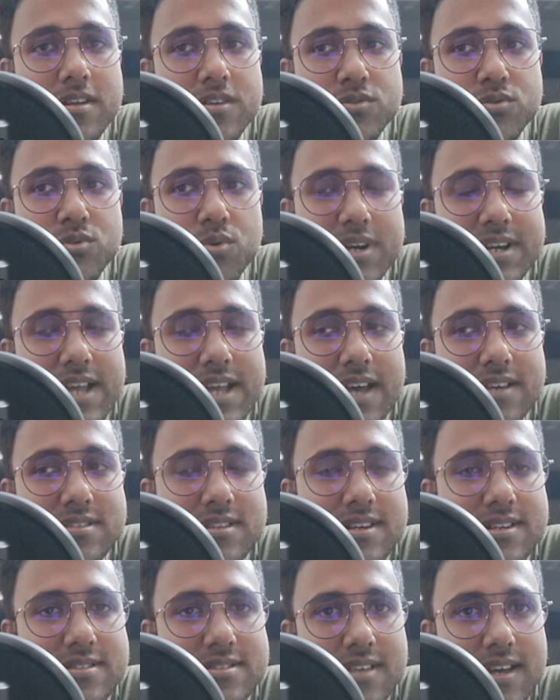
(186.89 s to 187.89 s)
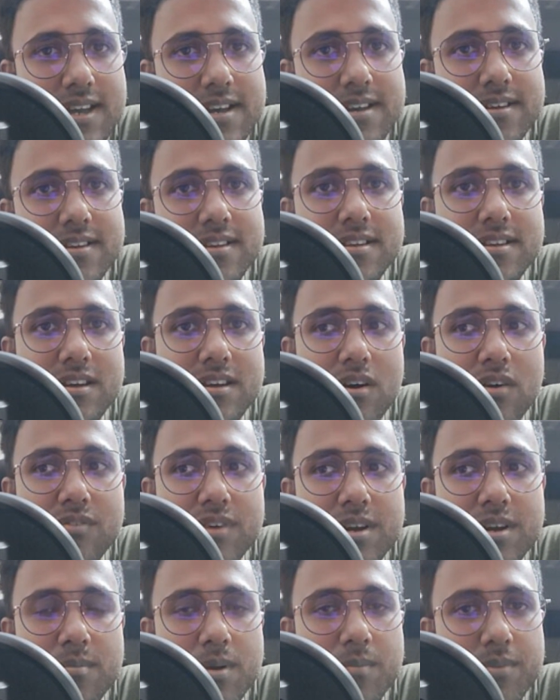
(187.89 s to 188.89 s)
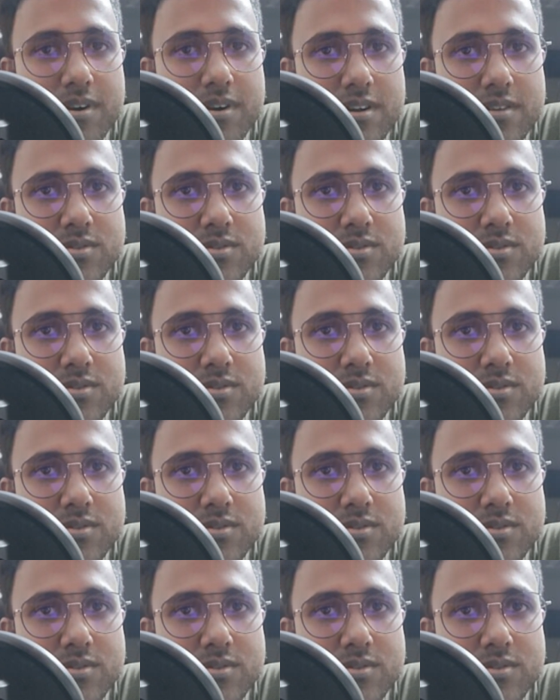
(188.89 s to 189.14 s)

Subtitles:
So it has the insight of a developer.